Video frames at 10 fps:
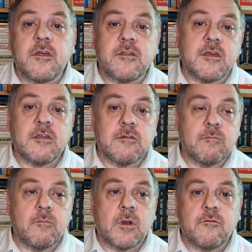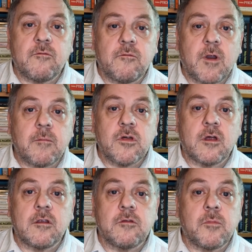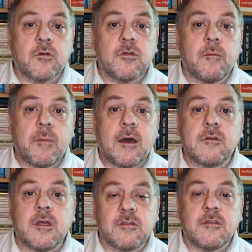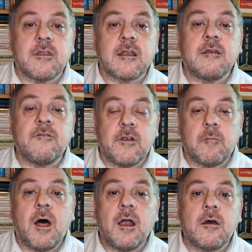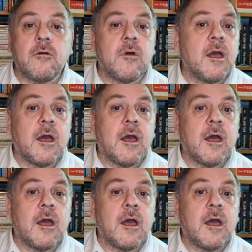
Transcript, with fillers: This is one of Raymond Chandler's books about his detective Philip Marlowe,